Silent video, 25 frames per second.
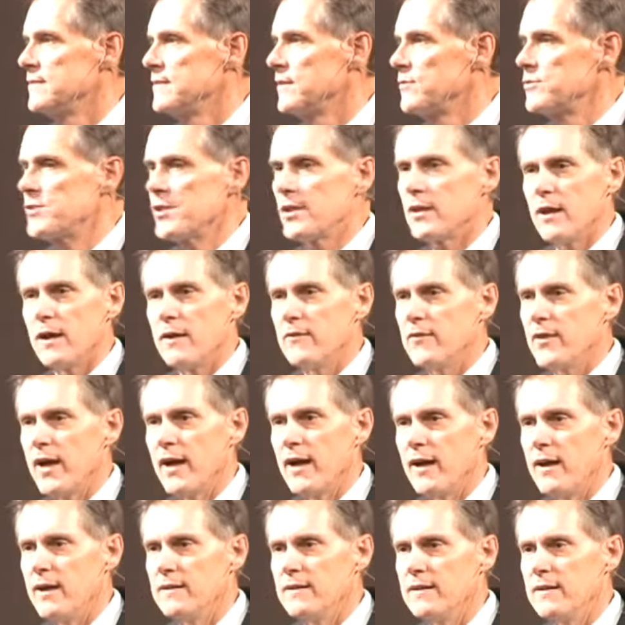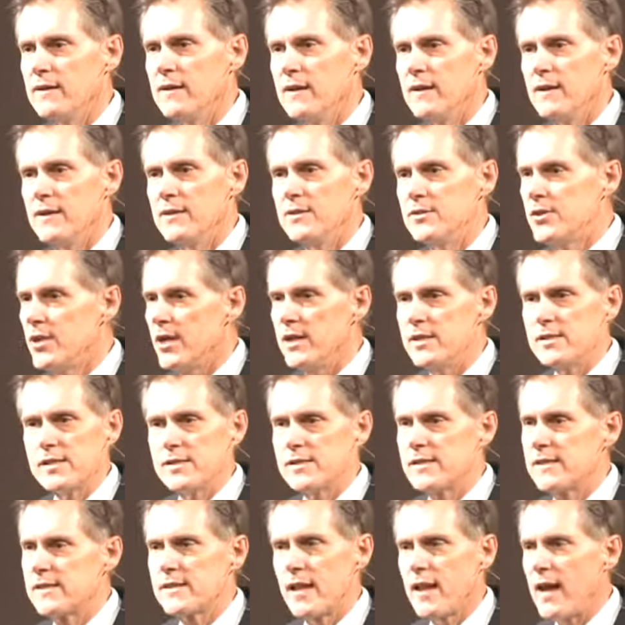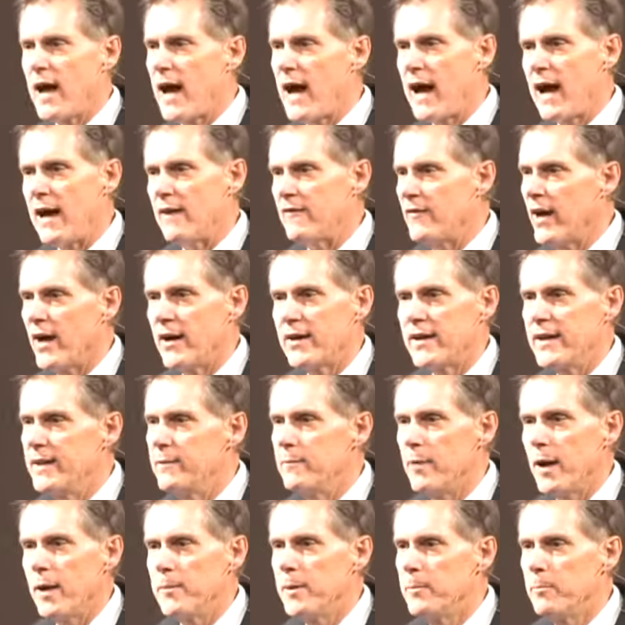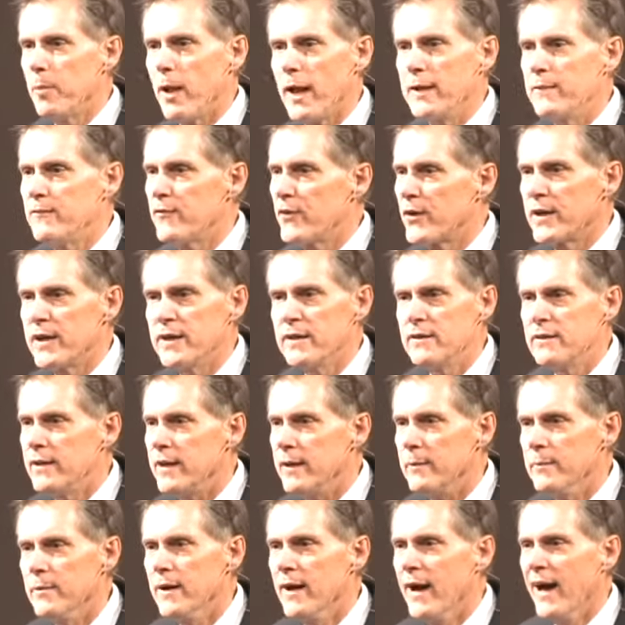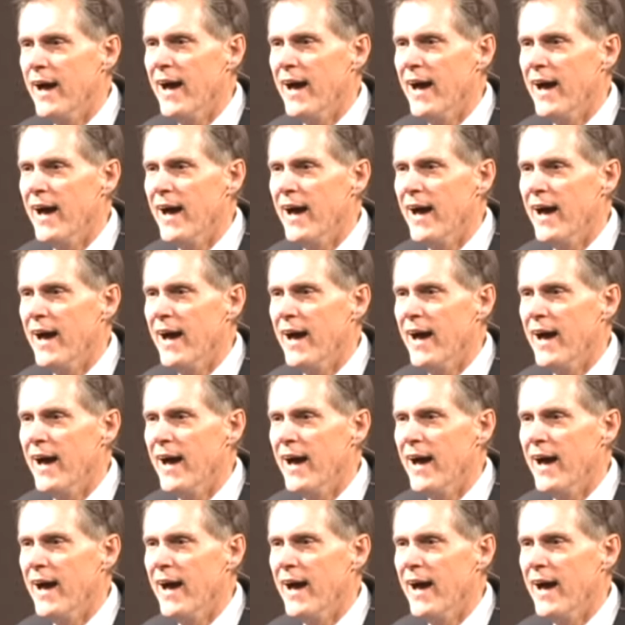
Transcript: Don't you love that? Jesus is alive. How can anybody be blamed for killing him?